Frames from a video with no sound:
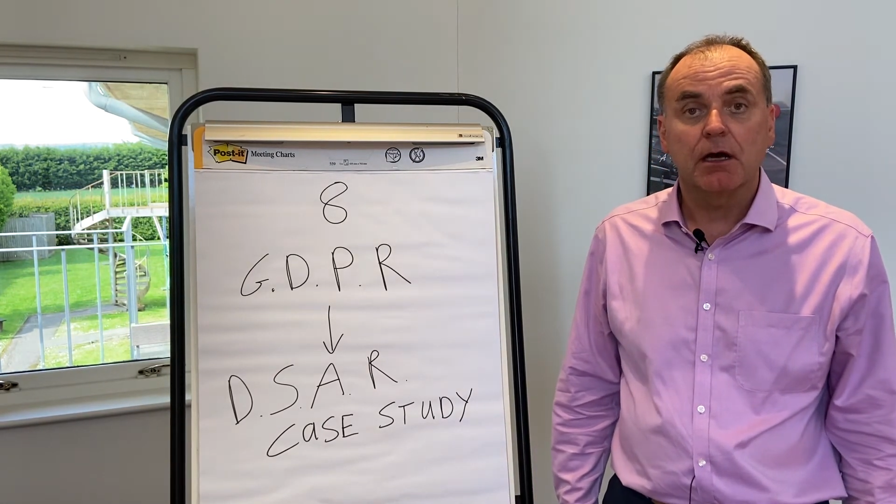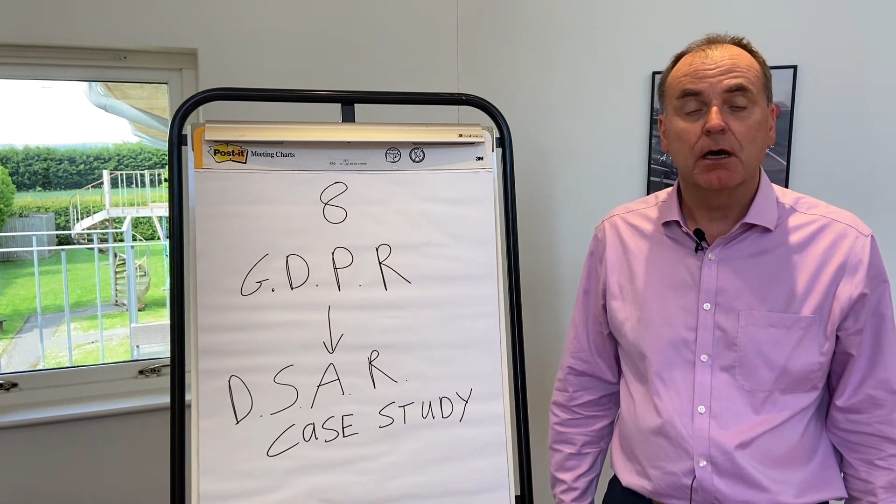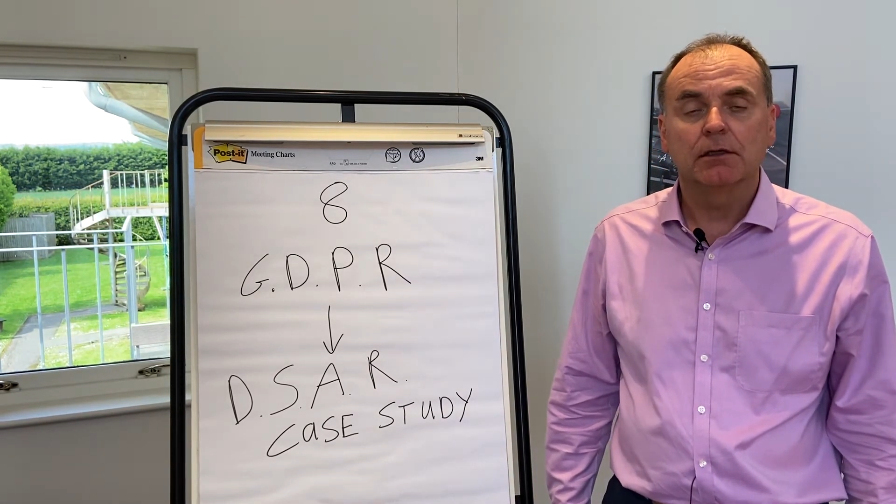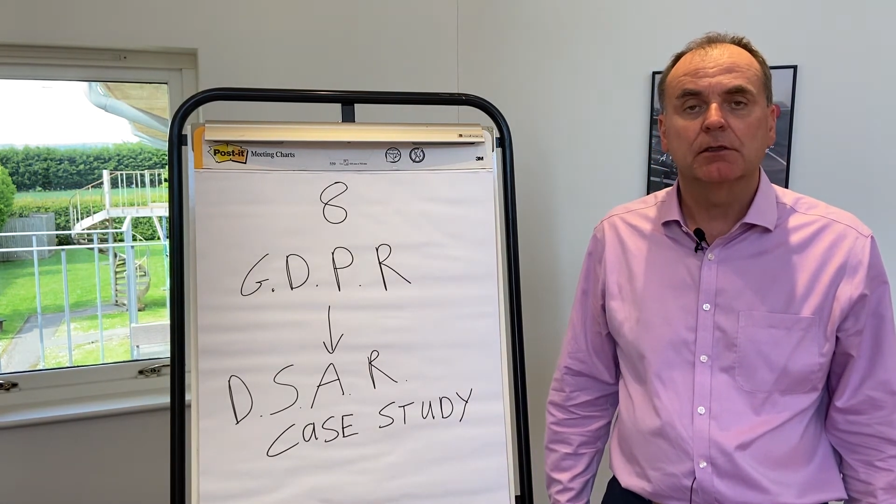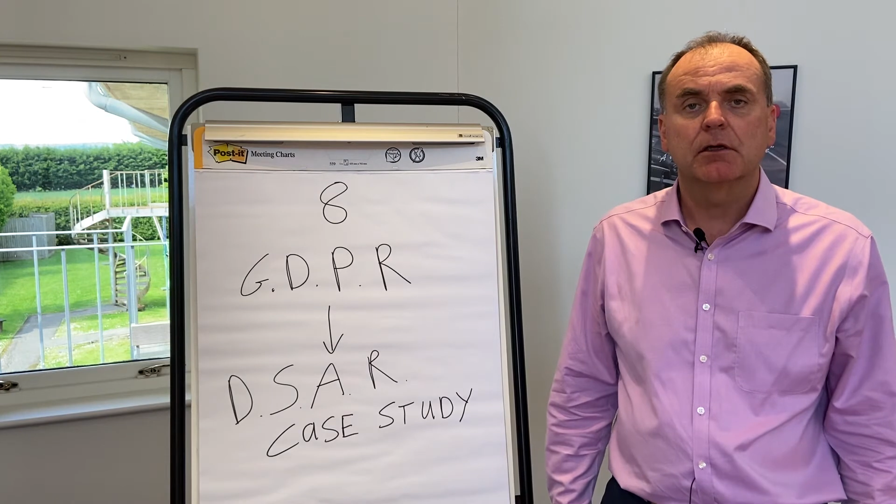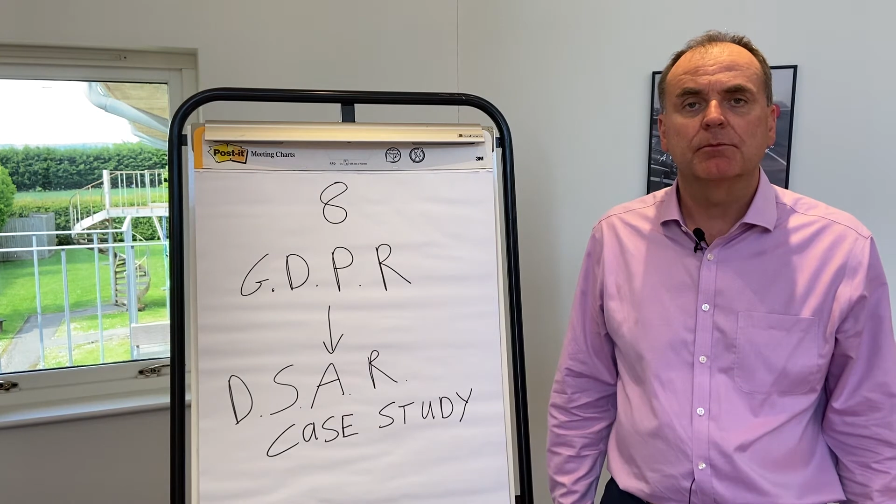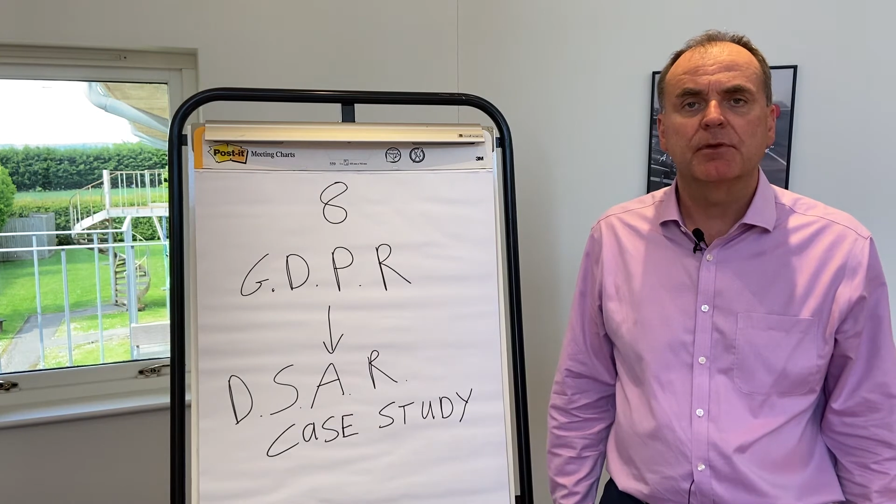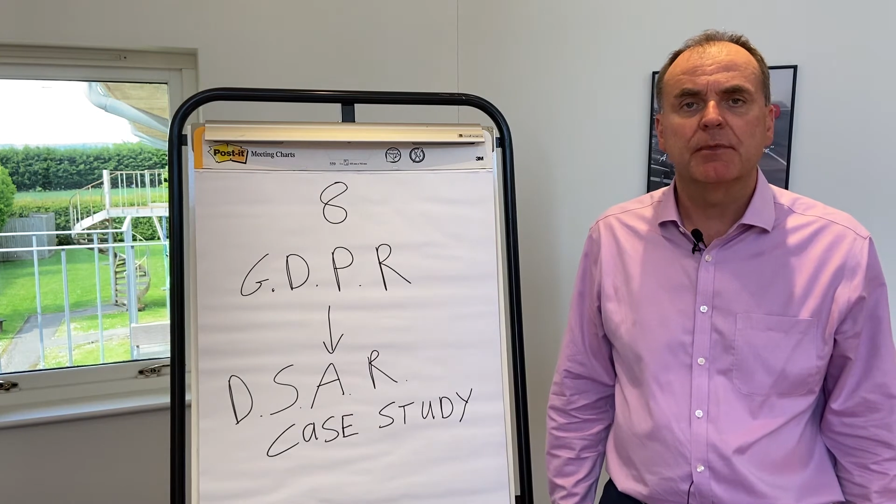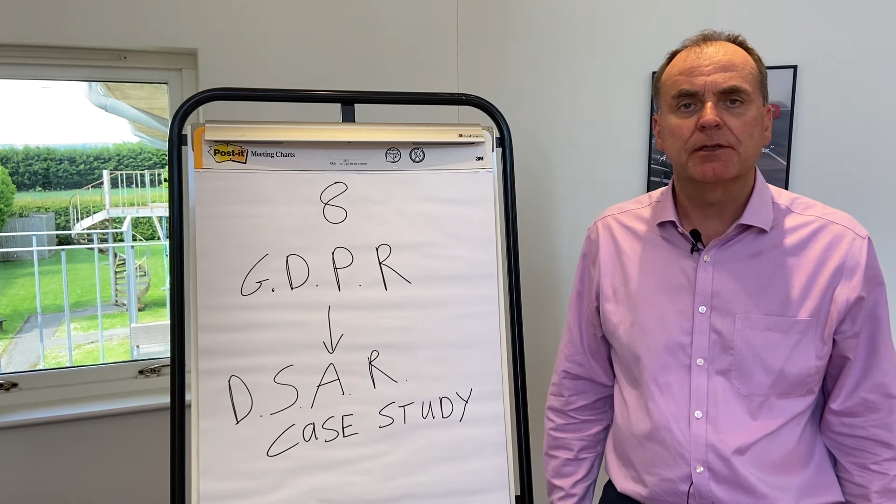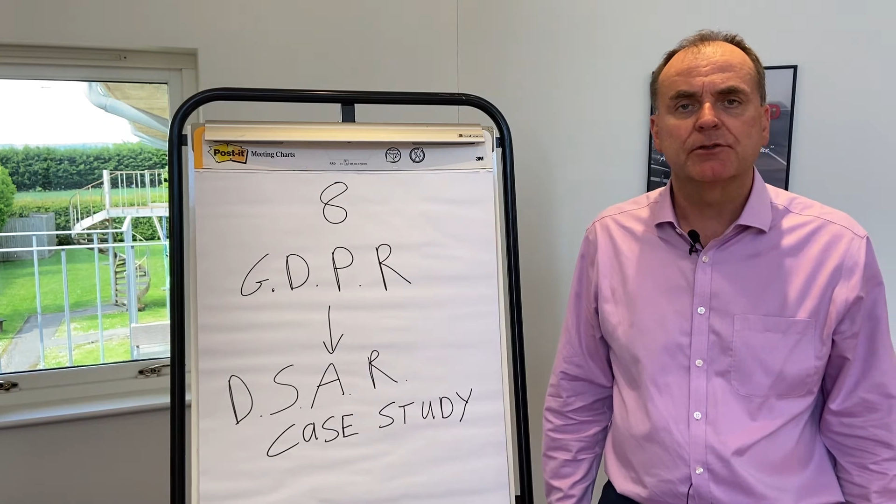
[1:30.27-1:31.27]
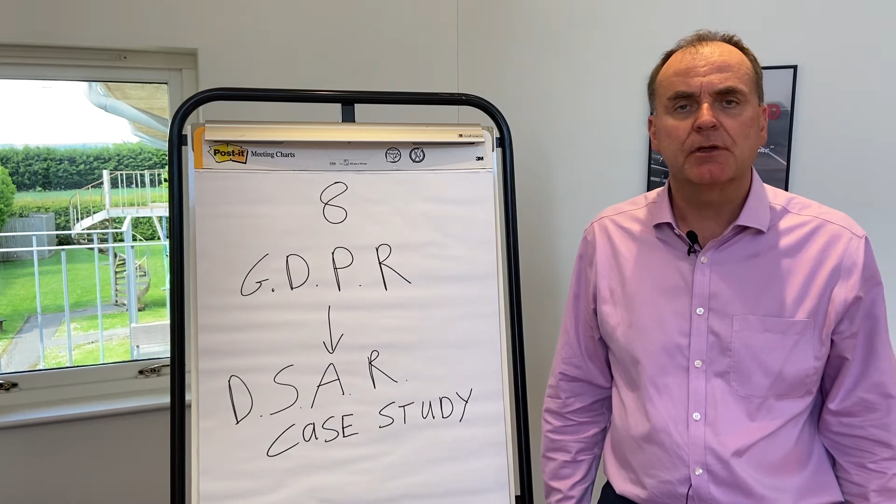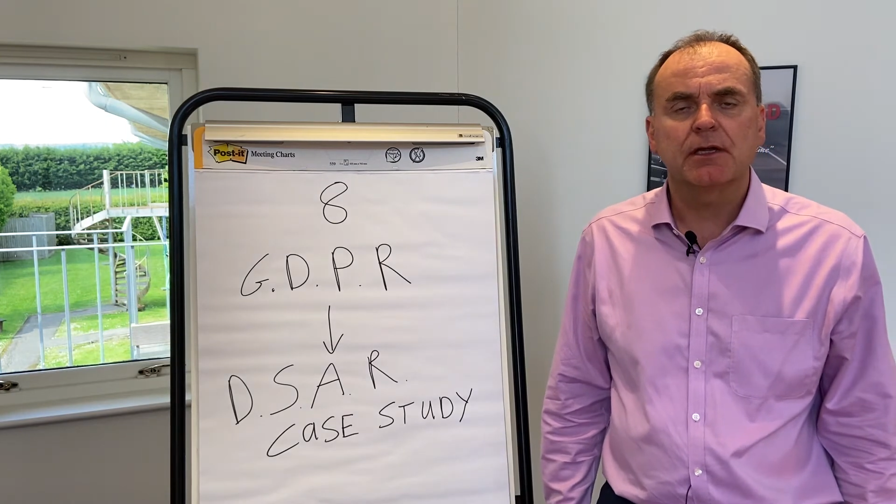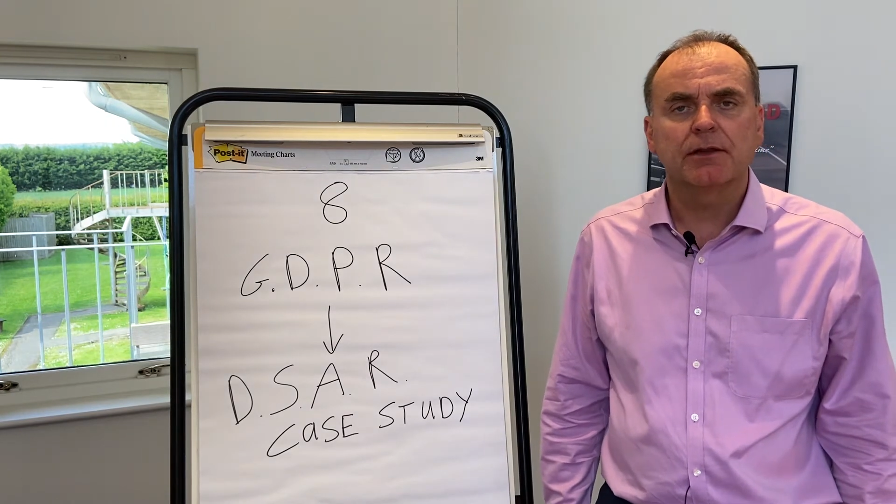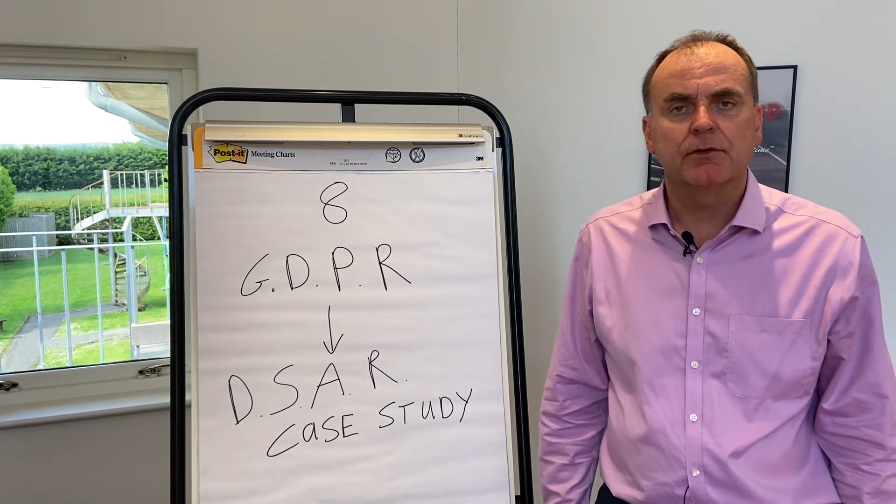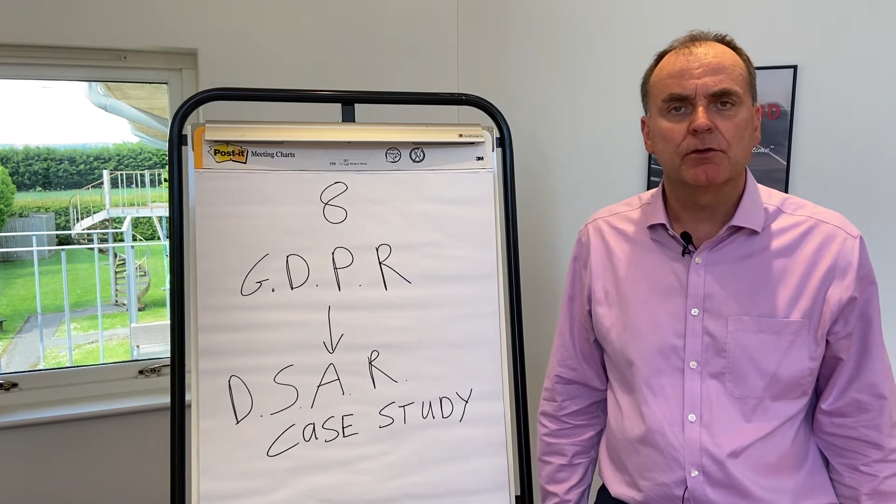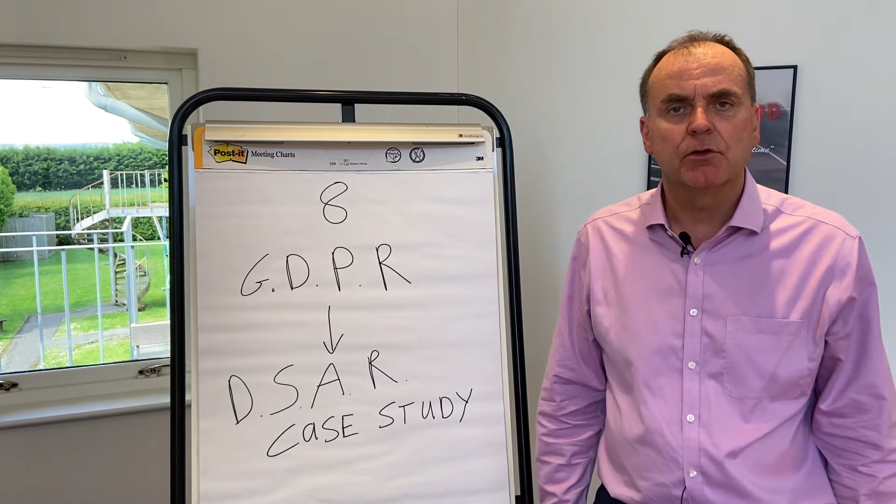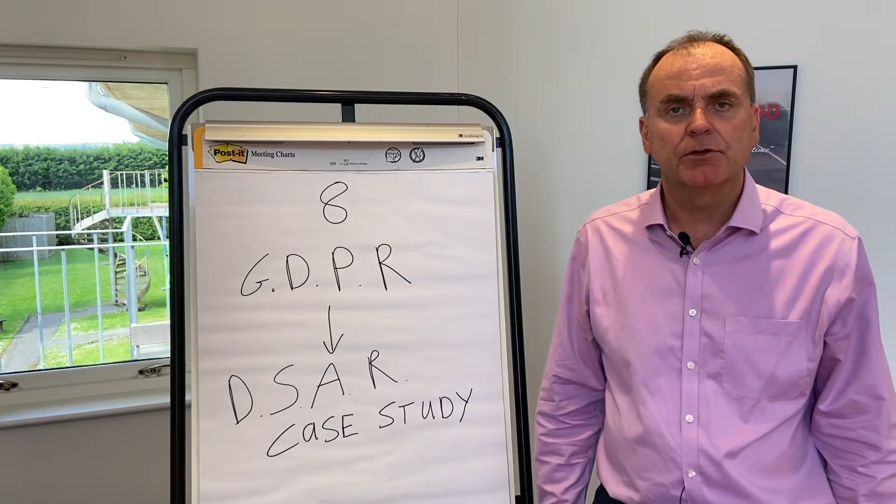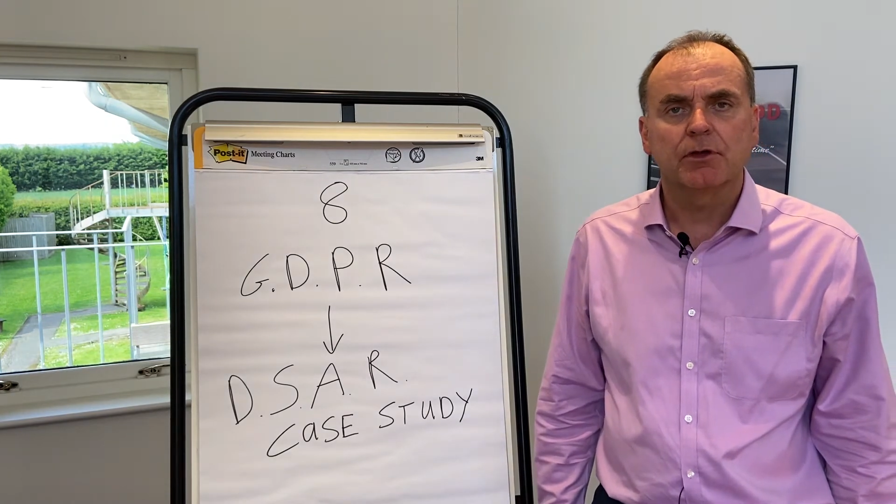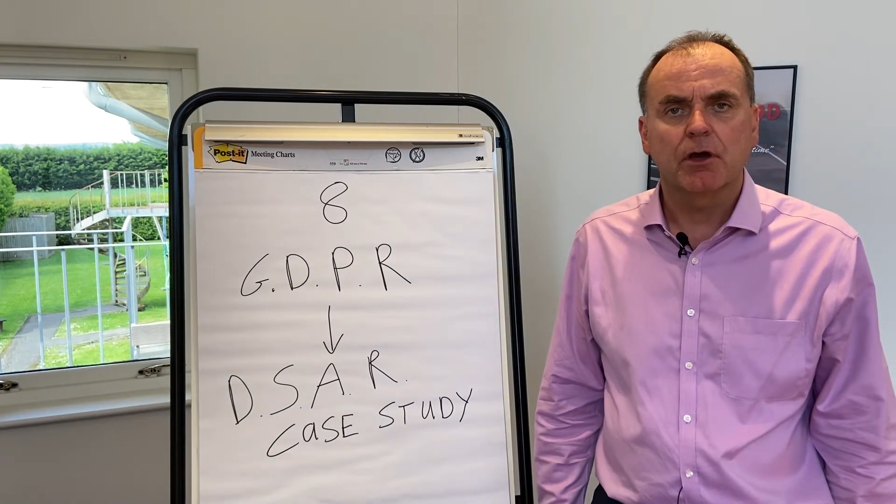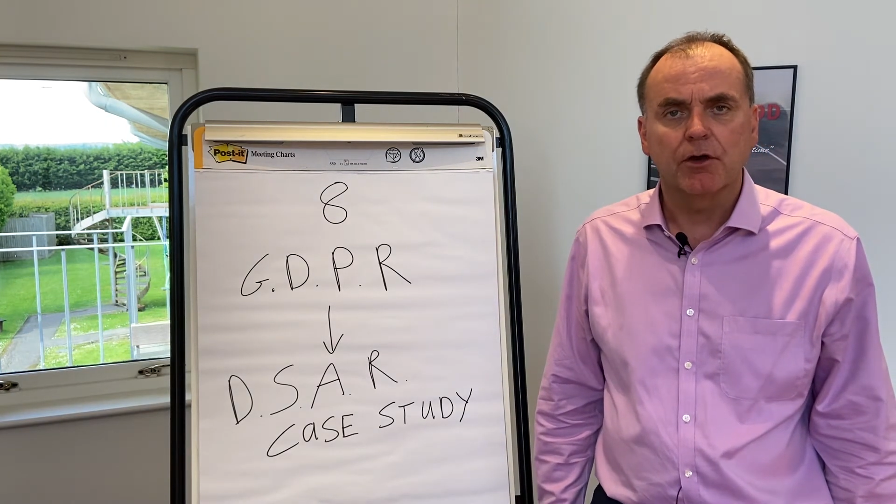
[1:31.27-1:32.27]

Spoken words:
uncomplimentary and they're not